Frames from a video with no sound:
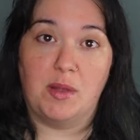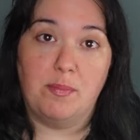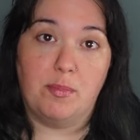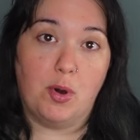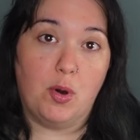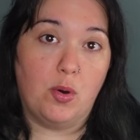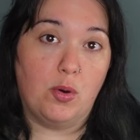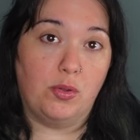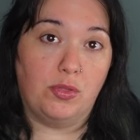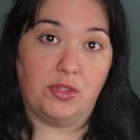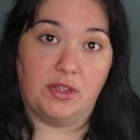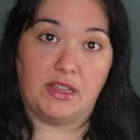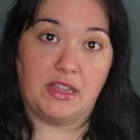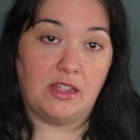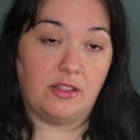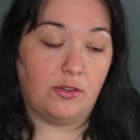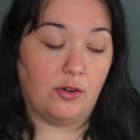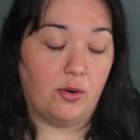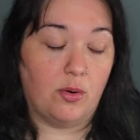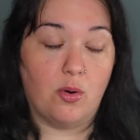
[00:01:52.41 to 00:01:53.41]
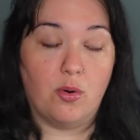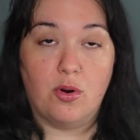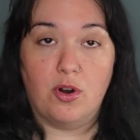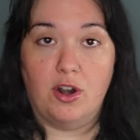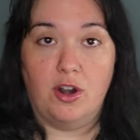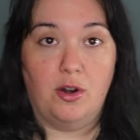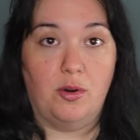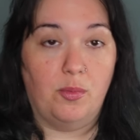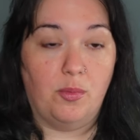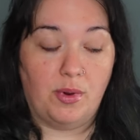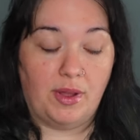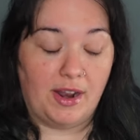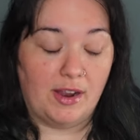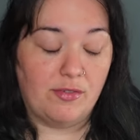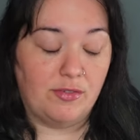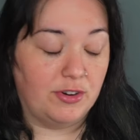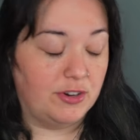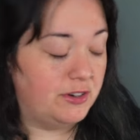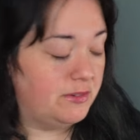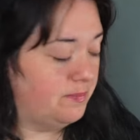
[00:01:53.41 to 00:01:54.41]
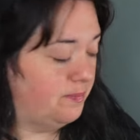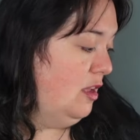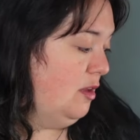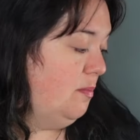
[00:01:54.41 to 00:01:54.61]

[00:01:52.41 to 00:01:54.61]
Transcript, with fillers: both, either or, whatever.